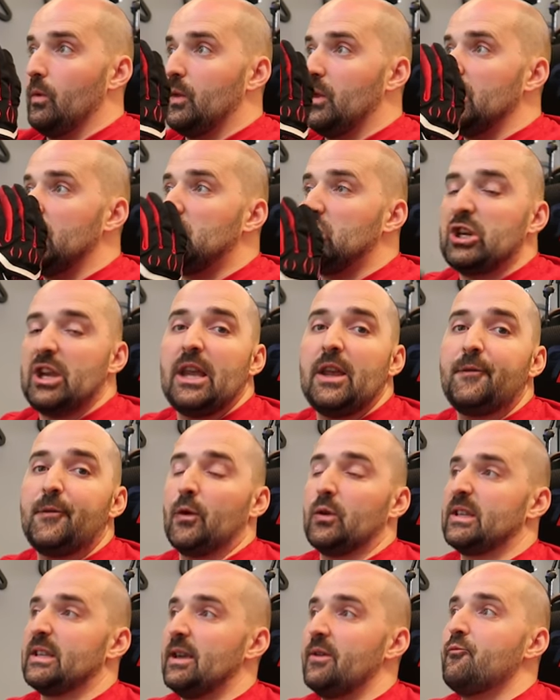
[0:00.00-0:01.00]
the G
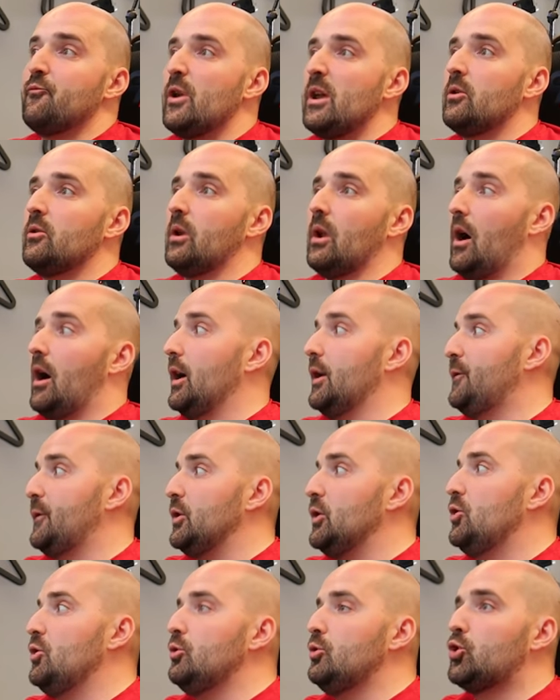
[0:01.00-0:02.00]
forces in real life,
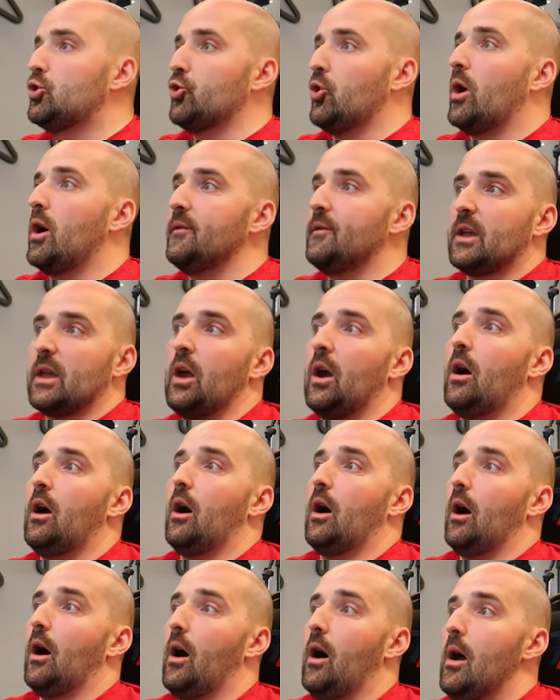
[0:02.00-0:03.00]
you drive a
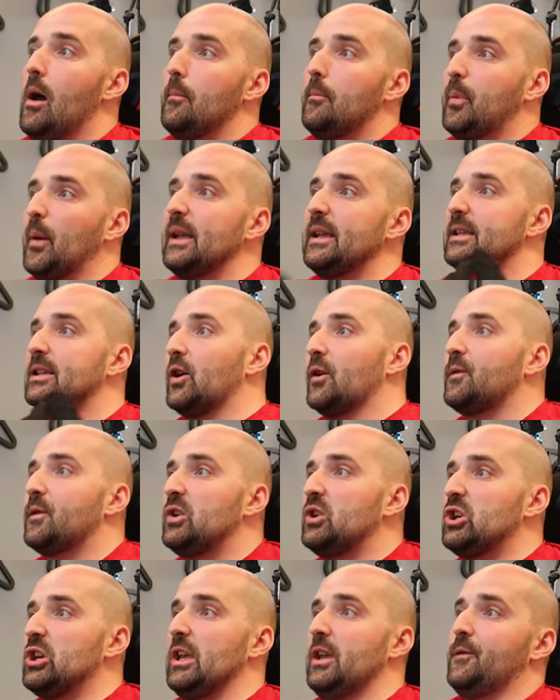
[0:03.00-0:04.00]
car based off the
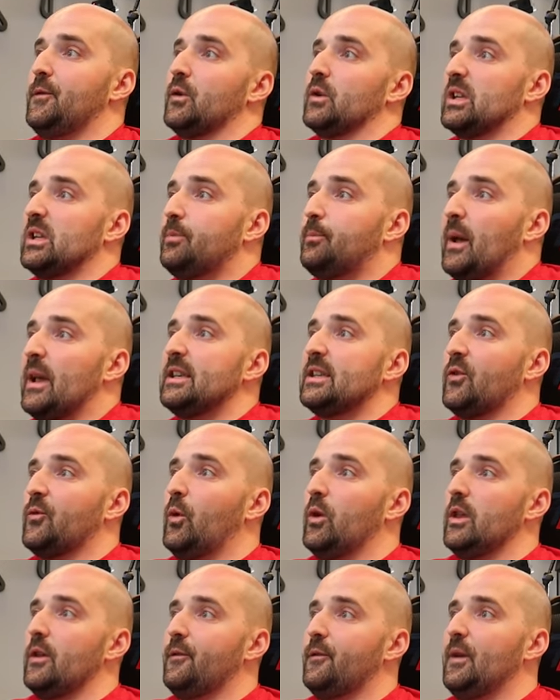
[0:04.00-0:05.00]
G forces, based off
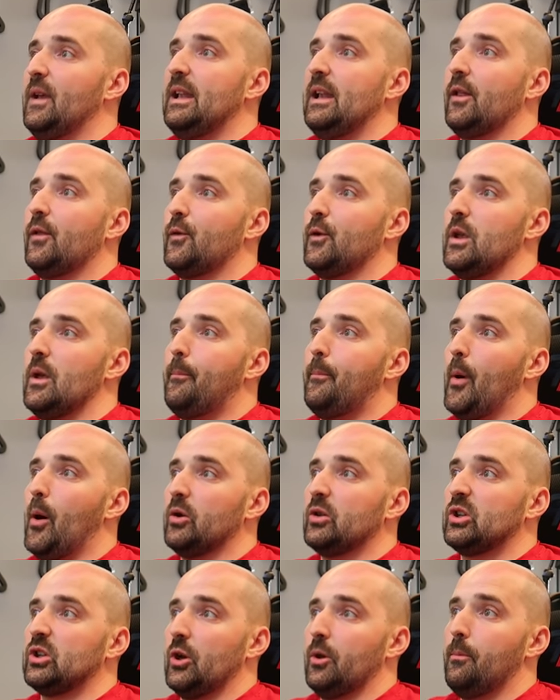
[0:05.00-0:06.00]
what you're feeling through your
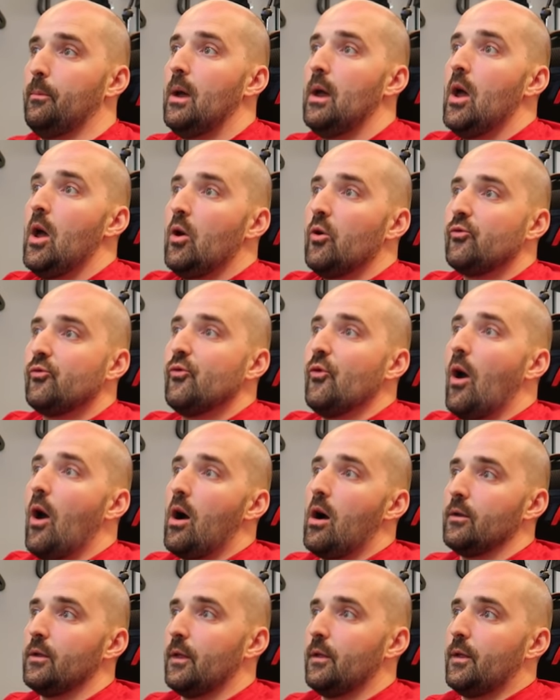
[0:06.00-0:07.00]
bottom,
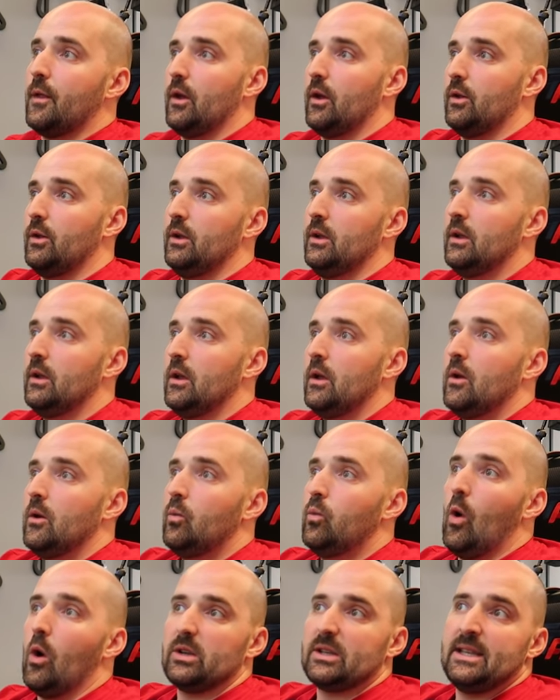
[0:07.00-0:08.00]
rather than
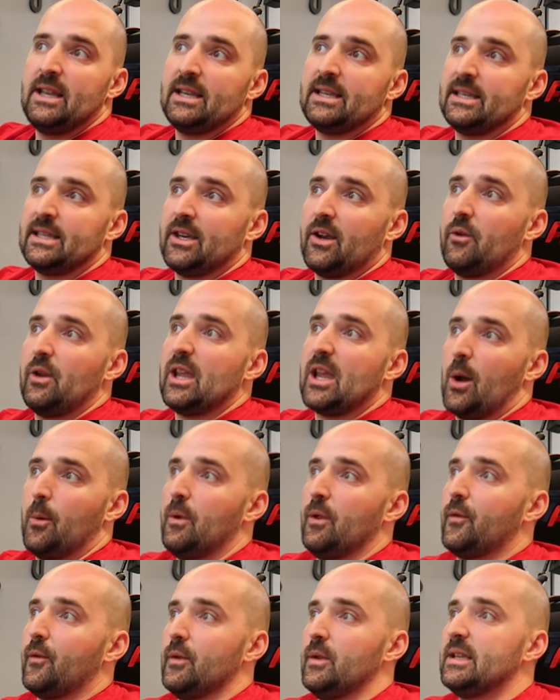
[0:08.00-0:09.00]
what's necessarily
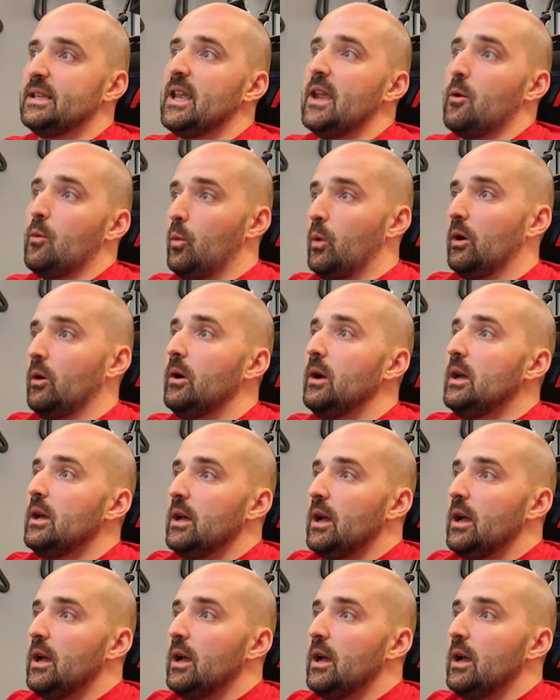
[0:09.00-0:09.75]
coming through the steering wheel.